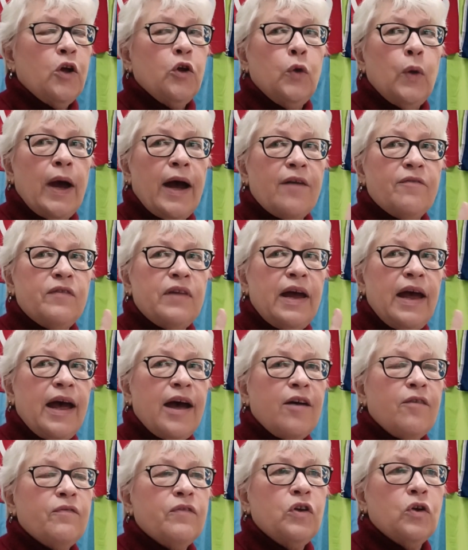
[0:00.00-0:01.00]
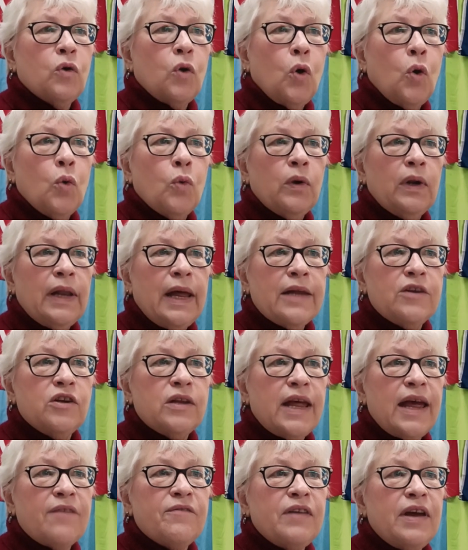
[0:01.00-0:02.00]
you have to have your own
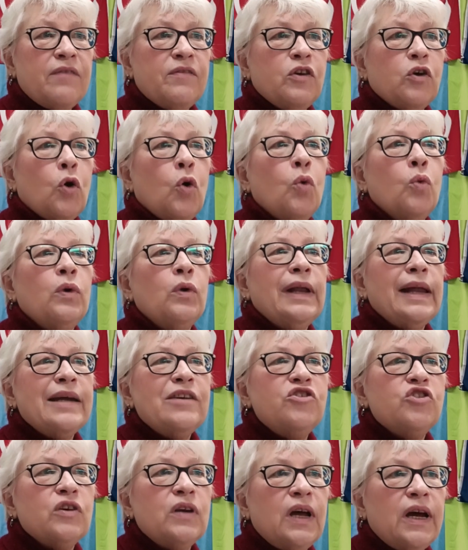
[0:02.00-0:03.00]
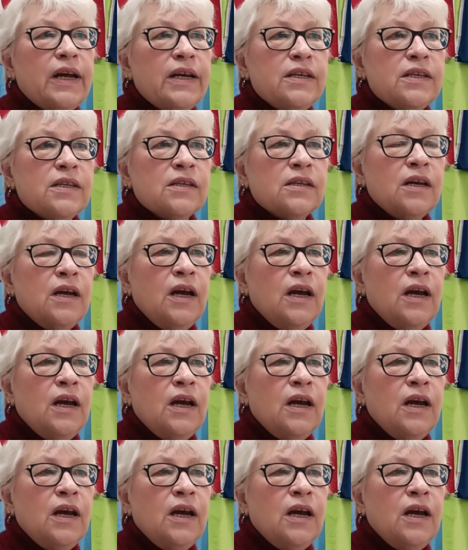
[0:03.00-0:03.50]
they have to have their own ledger lines.